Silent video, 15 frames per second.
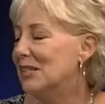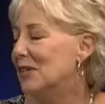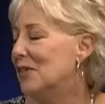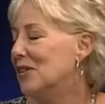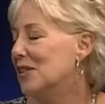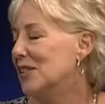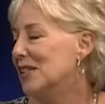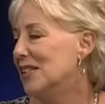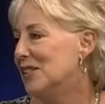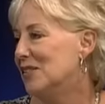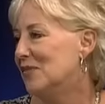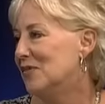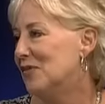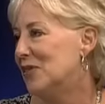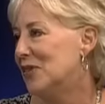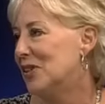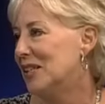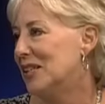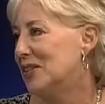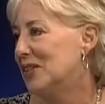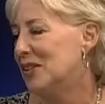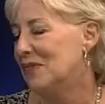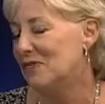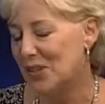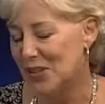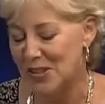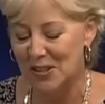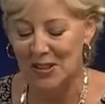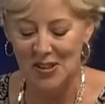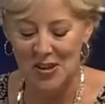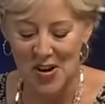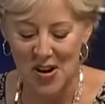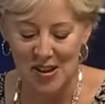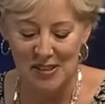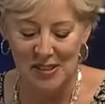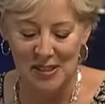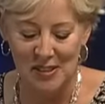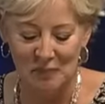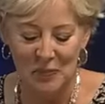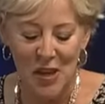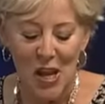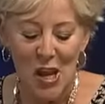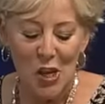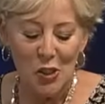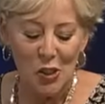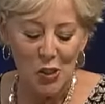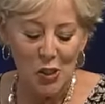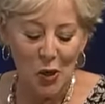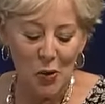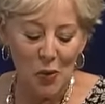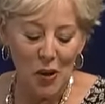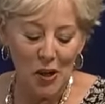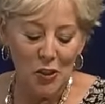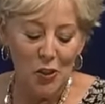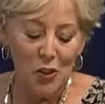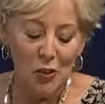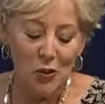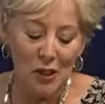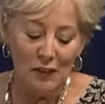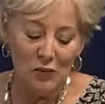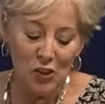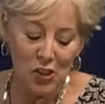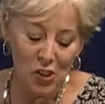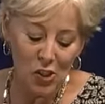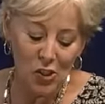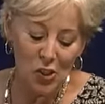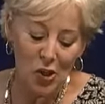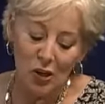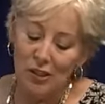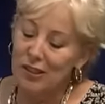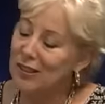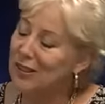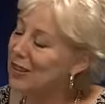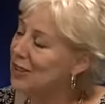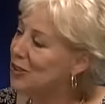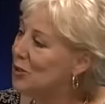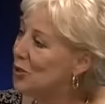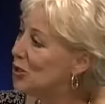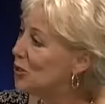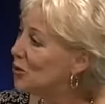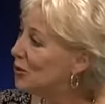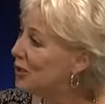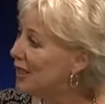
though, because it is for a good, very good cause. So you have just started the new school